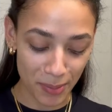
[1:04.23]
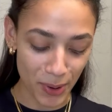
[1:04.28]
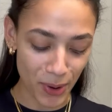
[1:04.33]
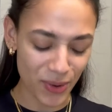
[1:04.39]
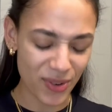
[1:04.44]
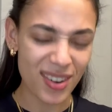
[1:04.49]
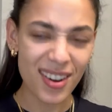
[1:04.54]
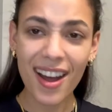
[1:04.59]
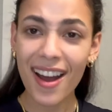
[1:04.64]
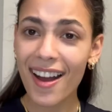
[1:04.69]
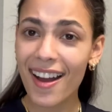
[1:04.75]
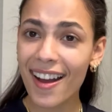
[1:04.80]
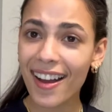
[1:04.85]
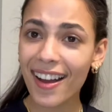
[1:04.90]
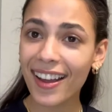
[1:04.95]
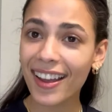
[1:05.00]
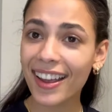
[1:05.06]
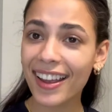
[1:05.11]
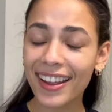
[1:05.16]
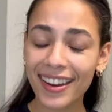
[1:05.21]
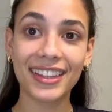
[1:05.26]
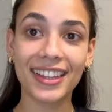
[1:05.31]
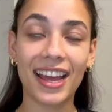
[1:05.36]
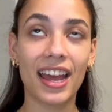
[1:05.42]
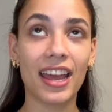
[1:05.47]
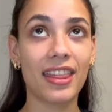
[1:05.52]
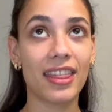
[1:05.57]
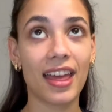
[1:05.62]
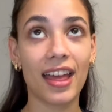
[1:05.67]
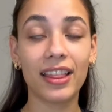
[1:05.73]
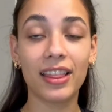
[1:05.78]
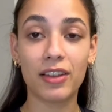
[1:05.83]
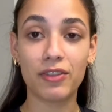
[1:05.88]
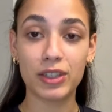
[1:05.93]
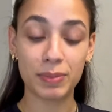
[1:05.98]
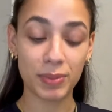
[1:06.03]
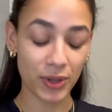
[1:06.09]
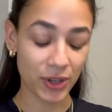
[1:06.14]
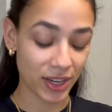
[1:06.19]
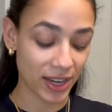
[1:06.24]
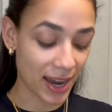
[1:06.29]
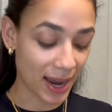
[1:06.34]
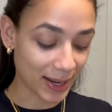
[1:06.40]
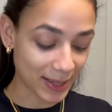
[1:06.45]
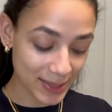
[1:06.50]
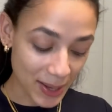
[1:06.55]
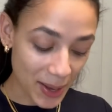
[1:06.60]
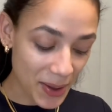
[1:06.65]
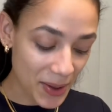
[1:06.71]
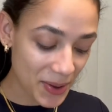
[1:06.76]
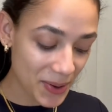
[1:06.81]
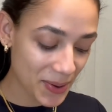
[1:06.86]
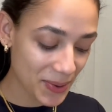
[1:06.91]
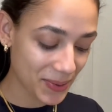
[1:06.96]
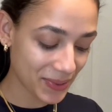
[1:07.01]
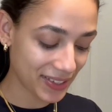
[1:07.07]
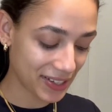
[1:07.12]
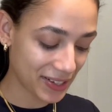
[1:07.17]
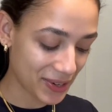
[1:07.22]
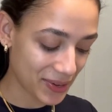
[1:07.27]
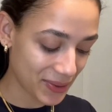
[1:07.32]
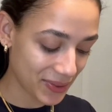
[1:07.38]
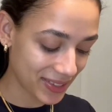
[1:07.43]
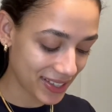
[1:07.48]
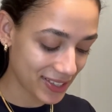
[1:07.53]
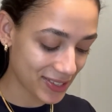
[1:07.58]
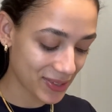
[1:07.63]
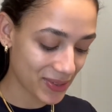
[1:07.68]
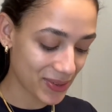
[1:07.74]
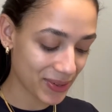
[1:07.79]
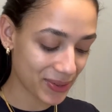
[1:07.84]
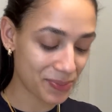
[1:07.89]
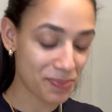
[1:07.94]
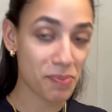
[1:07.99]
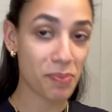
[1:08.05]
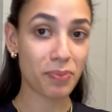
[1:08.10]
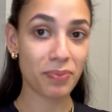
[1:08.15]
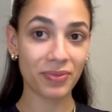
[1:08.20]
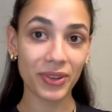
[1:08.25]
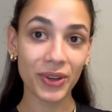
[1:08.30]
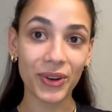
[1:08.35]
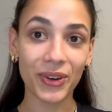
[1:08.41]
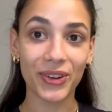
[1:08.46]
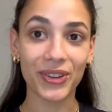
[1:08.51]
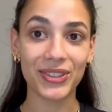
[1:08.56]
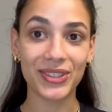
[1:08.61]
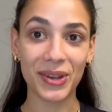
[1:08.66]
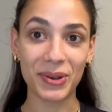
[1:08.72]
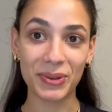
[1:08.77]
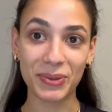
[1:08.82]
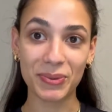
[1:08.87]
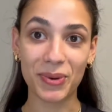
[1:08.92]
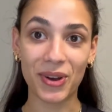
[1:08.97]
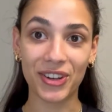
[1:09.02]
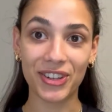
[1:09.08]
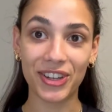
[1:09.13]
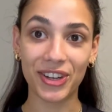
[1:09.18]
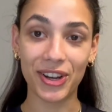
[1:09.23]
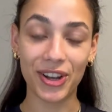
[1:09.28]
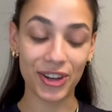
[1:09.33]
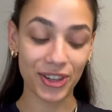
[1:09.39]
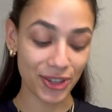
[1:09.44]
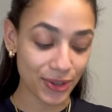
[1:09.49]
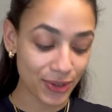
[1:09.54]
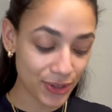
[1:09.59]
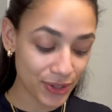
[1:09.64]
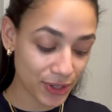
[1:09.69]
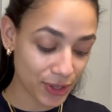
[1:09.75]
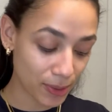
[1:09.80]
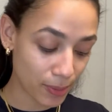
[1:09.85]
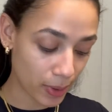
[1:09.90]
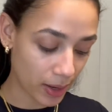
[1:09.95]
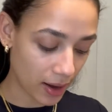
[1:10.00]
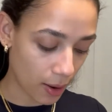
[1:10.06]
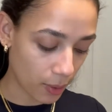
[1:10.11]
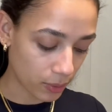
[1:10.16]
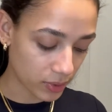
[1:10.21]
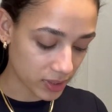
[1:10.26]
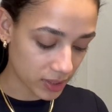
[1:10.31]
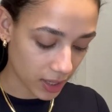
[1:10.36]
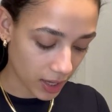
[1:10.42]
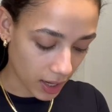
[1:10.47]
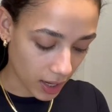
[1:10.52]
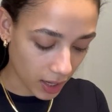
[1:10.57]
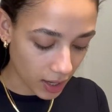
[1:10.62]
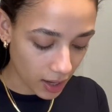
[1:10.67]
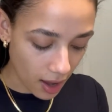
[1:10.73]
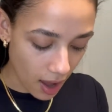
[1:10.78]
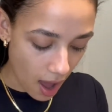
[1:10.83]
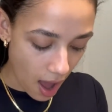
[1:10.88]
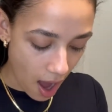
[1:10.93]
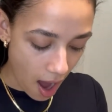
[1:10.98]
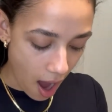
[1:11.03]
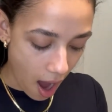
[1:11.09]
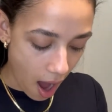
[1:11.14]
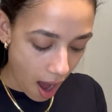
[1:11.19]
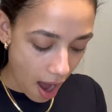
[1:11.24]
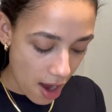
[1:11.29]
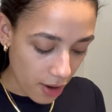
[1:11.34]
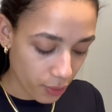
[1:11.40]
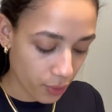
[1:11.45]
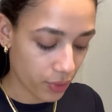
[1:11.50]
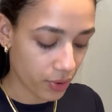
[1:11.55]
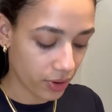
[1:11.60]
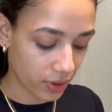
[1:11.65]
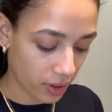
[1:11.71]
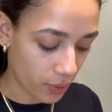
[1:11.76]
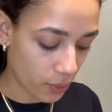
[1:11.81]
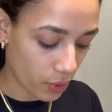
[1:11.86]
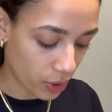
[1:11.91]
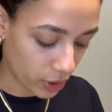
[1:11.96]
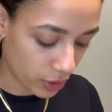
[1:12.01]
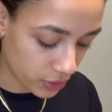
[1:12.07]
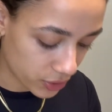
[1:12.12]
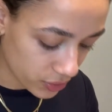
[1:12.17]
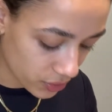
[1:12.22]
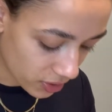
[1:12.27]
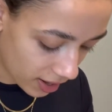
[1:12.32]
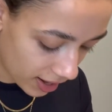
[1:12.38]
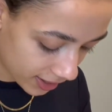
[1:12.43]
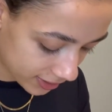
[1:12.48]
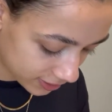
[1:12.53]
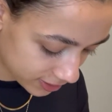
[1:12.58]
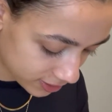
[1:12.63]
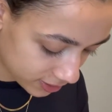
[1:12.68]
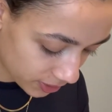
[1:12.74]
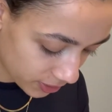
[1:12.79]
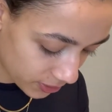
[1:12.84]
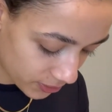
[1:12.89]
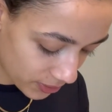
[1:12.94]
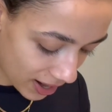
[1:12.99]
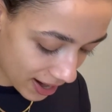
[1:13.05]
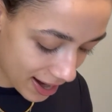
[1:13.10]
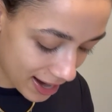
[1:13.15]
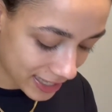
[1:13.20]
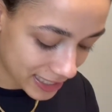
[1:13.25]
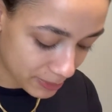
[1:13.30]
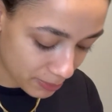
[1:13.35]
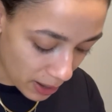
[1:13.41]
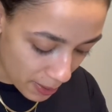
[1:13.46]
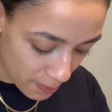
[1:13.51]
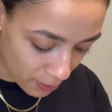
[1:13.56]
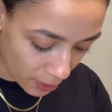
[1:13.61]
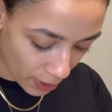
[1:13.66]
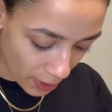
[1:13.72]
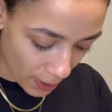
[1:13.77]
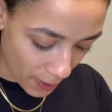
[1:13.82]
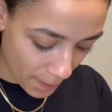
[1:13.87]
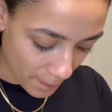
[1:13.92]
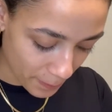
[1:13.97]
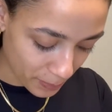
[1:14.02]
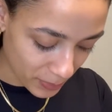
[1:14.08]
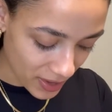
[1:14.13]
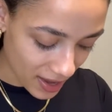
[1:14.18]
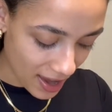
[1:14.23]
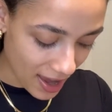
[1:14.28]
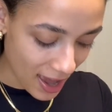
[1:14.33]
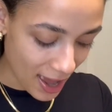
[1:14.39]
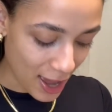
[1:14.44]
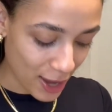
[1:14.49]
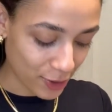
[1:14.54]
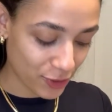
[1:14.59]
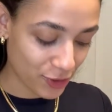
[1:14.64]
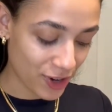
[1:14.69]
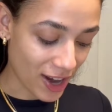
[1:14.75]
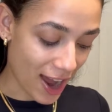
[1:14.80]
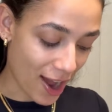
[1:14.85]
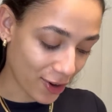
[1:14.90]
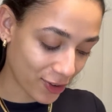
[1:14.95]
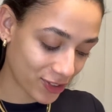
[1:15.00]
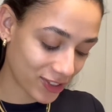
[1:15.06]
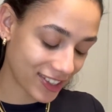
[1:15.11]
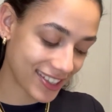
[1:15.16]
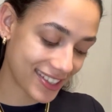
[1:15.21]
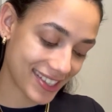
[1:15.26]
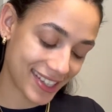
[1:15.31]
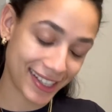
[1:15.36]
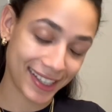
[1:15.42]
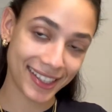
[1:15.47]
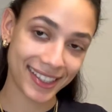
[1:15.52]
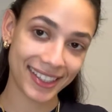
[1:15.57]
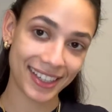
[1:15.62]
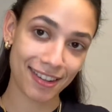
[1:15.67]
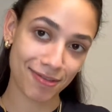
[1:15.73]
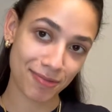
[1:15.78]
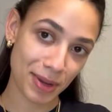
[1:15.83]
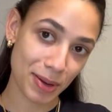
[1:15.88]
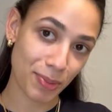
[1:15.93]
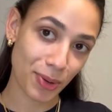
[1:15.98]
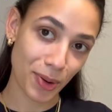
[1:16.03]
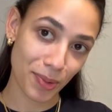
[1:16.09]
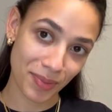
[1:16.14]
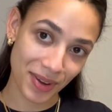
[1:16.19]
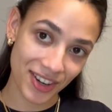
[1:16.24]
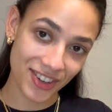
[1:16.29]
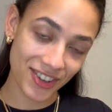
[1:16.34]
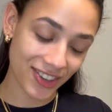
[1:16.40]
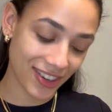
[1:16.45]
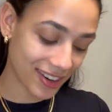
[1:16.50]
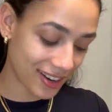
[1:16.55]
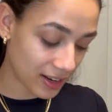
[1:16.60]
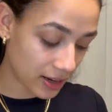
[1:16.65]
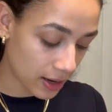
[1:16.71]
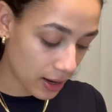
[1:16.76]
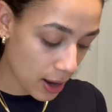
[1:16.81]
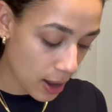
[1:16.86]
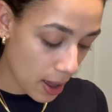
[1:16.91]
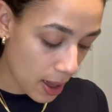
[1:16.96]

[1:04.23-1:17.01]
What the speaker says: 09, I Bet Loves Beauty XO, you know, these are the girls I was watching on YouTube, and I was like, I really want to do that. So I asked my mom, and she actually didn't give me permission,